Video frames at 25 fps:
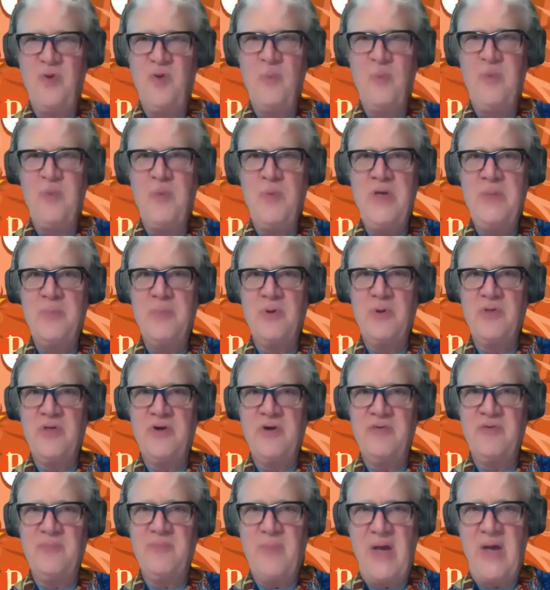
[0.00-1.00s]
people that
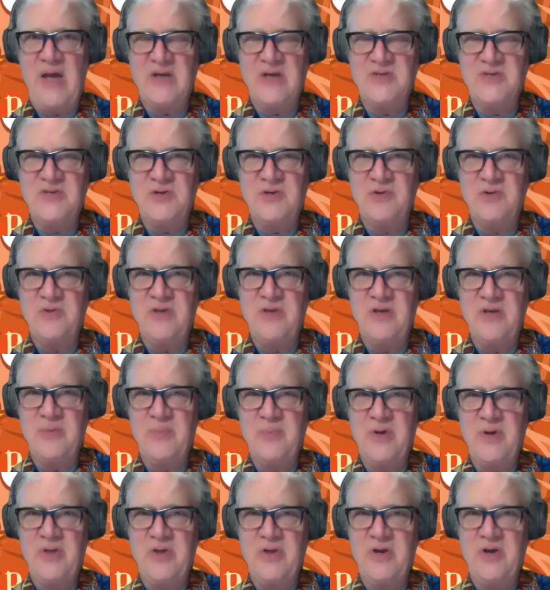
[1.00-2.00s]
have mastered the
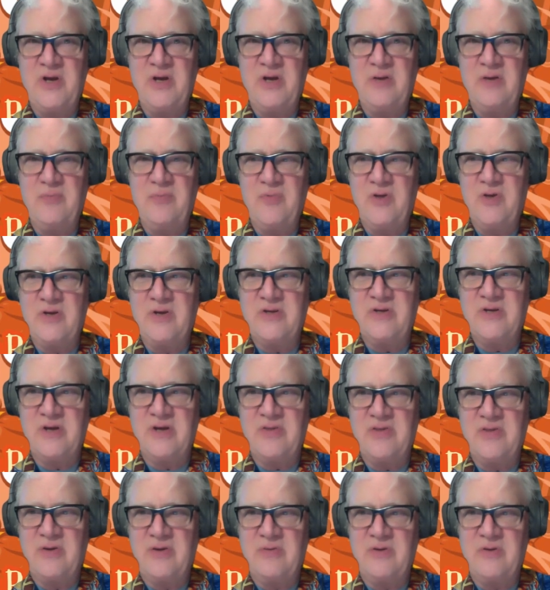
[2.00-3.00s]
ability
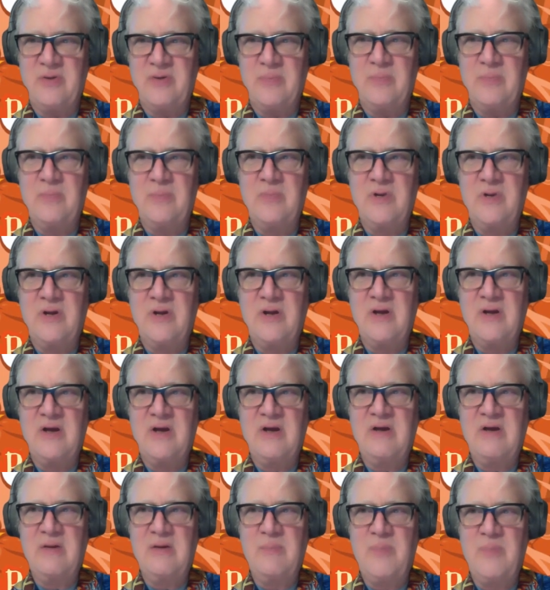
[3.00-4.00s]
that
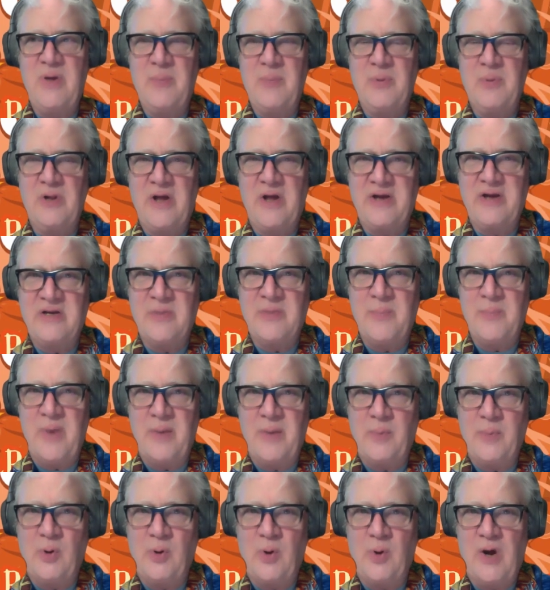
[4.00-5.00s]
people like to
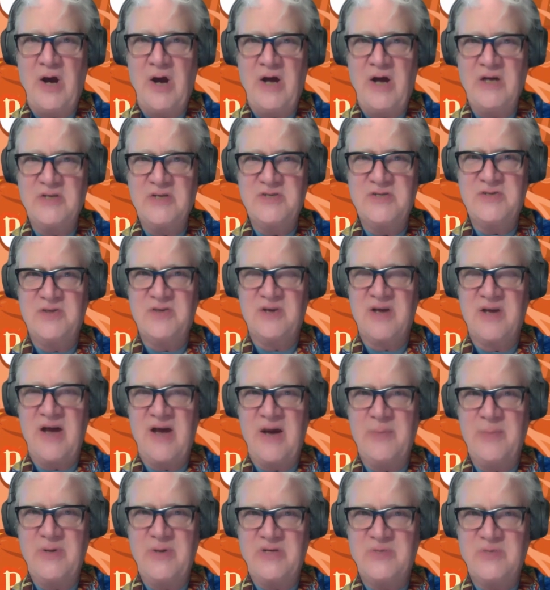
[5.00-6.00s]
memorize the
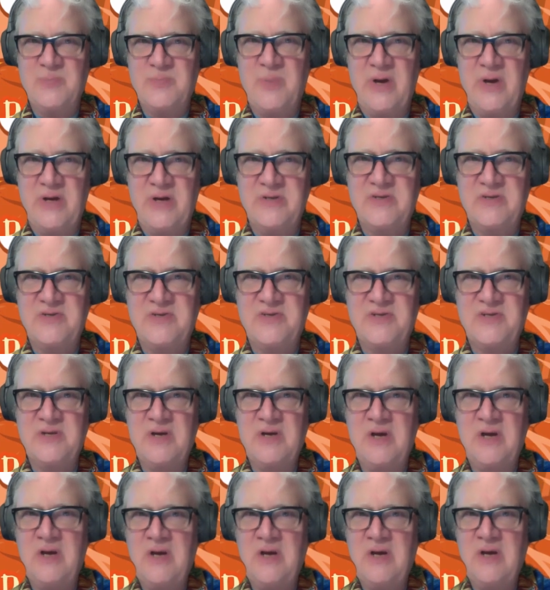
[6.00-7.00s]
comics bits.
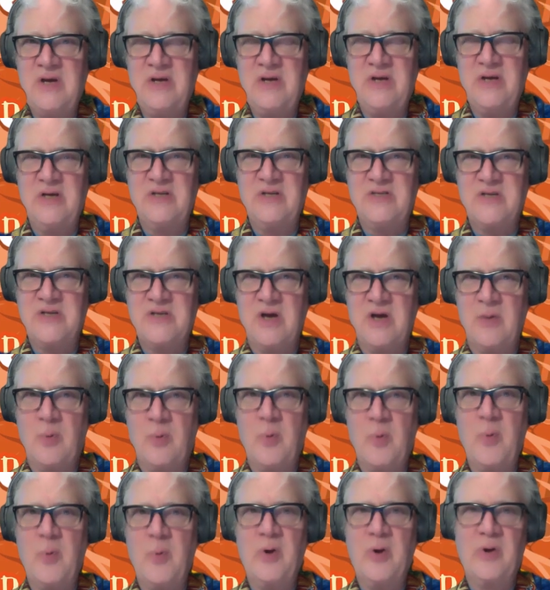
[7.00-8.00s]
It's
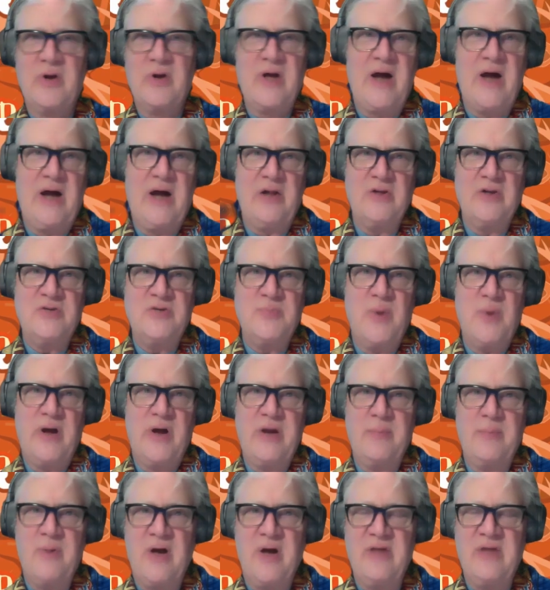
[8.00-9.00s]
when we were in college,
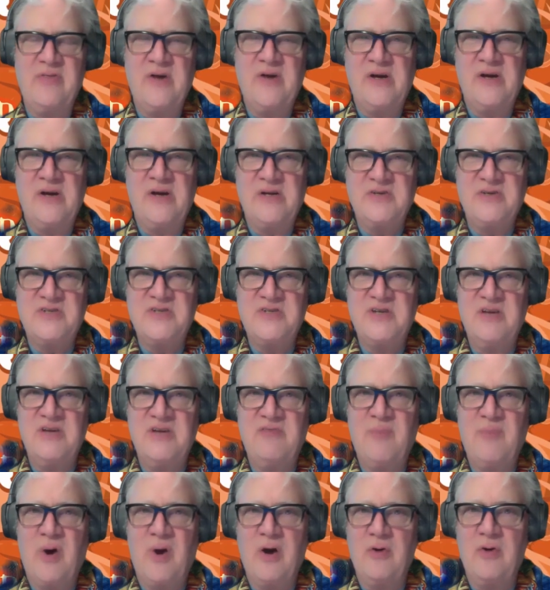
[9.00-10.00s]
Monty Python and
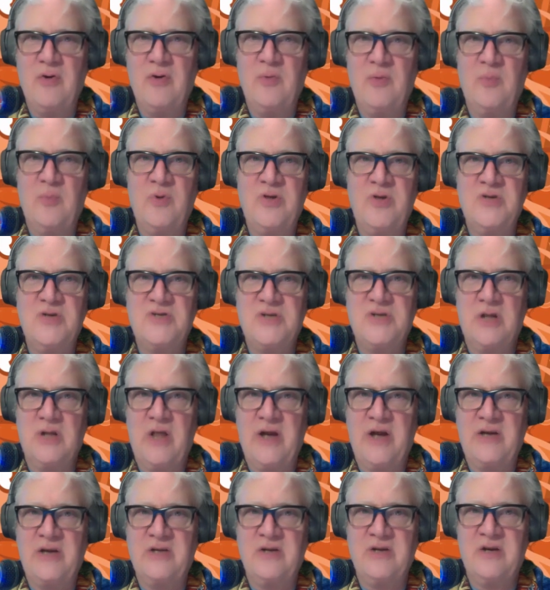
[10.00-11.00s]
Steve Martin. We used to
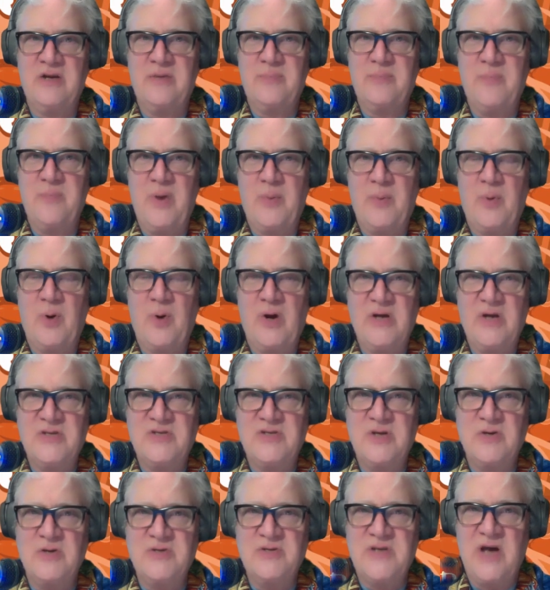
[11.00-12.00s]
like to memorize
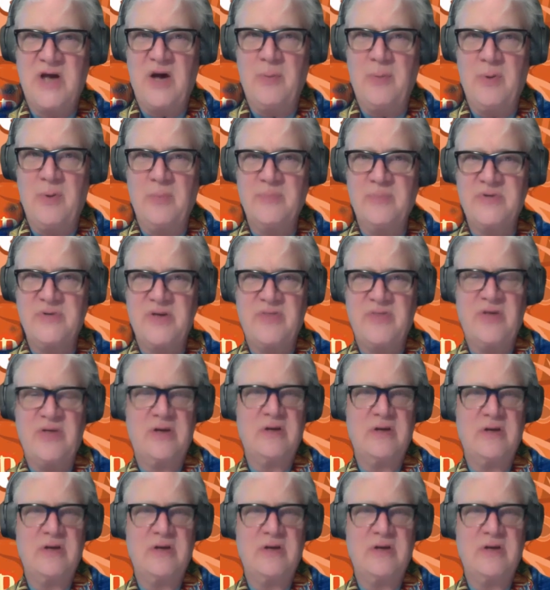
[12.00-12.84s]
those albums. I think